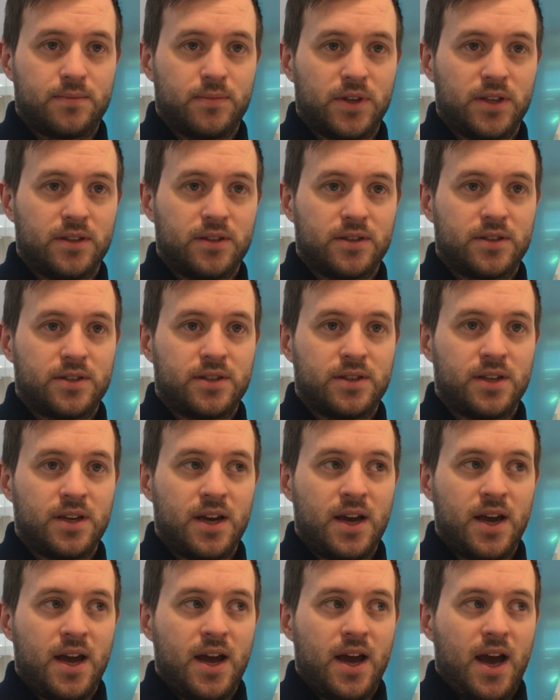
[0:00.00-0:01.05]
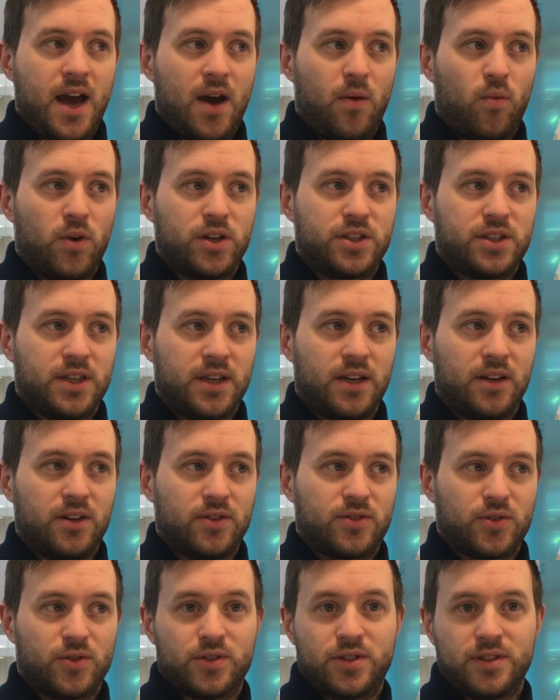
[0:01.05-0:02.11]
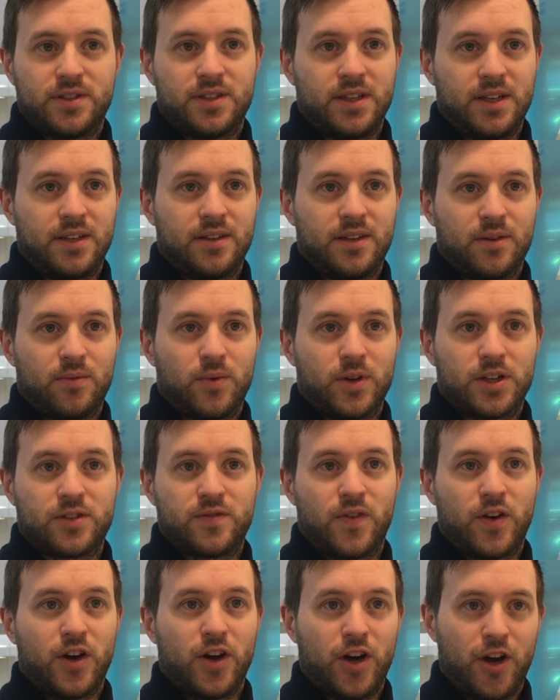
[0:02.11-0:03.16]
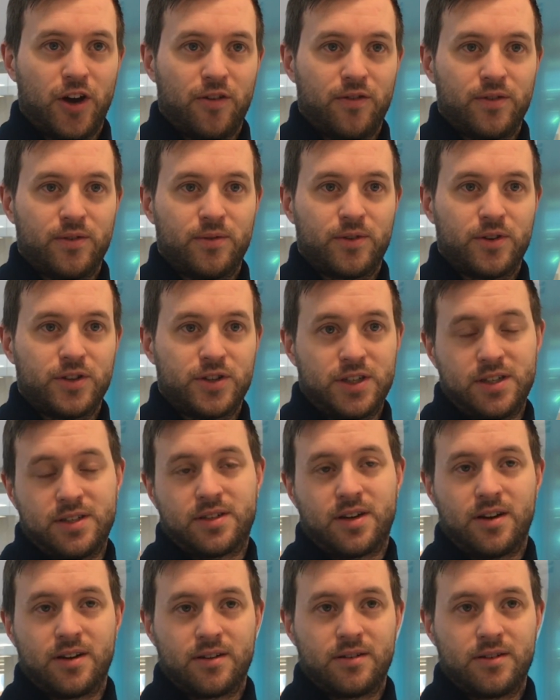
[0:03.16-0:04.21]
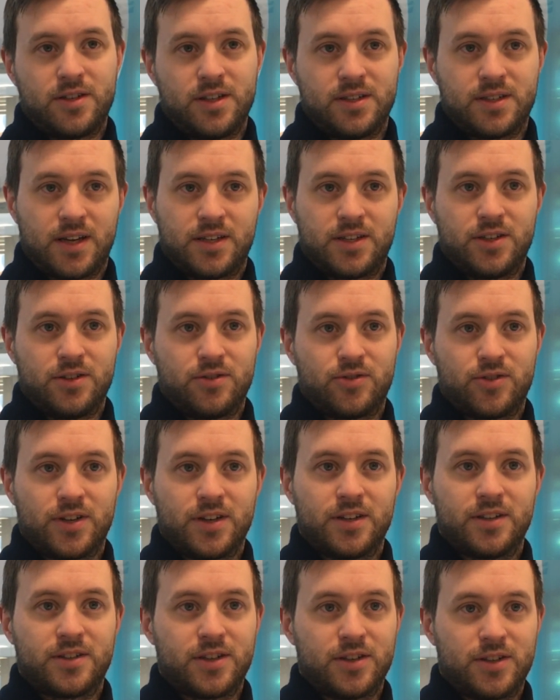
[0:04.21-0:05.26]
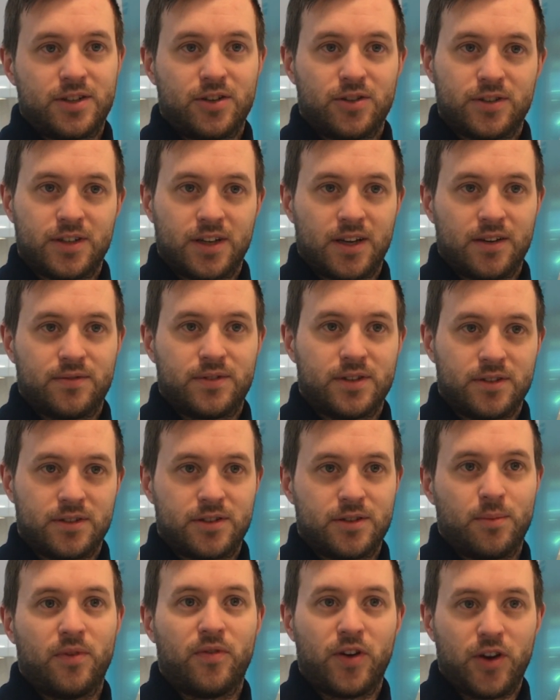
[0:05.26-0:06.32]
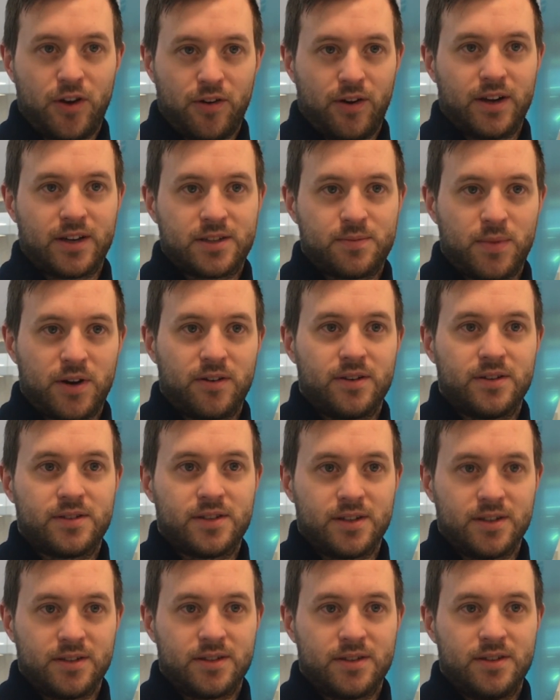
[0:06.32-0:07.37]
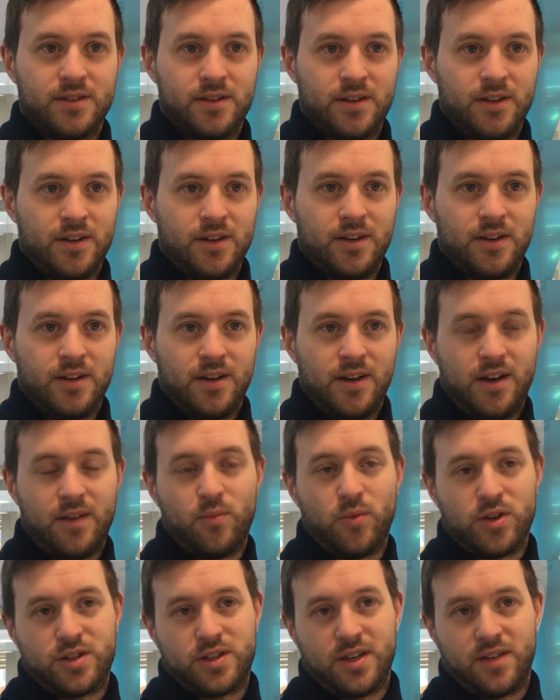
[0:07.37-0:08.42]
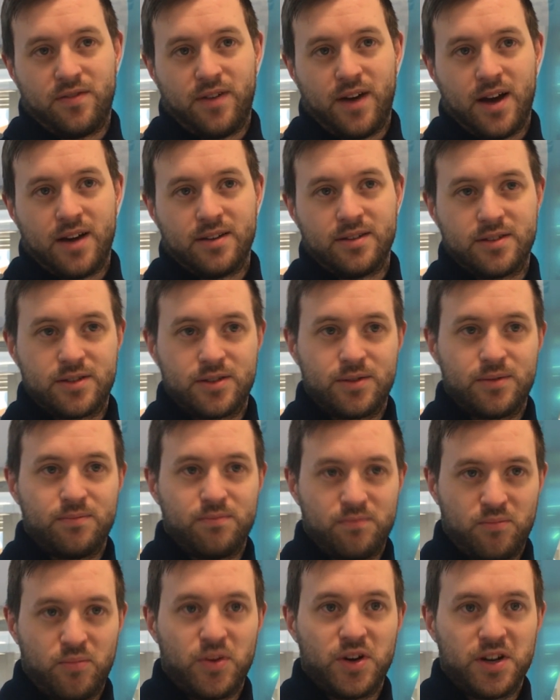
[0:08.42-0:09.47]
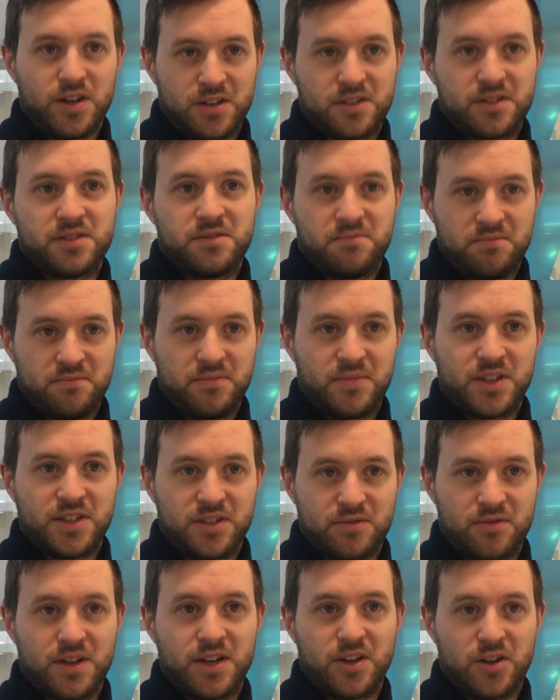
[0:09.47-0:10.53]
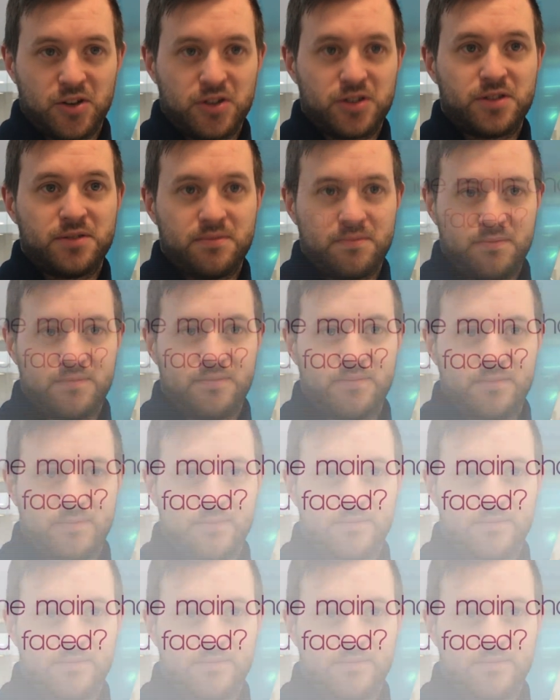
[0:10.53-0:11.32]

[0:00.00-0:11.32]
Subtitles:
placements, and what she's also seen that works for her, because she's had children, so she also gives us some of her experiences and what she finds works, which is really good.